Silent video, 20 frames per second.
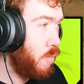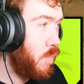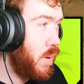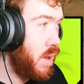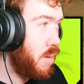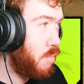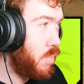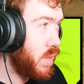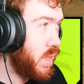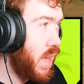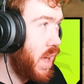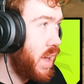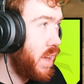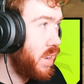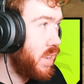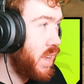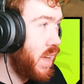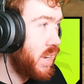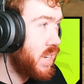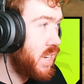bit, but
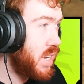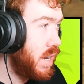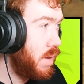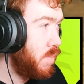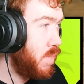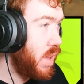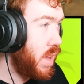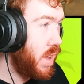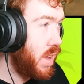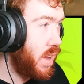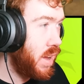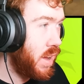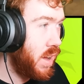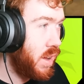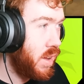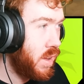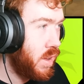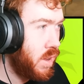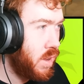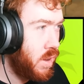that seemed, like,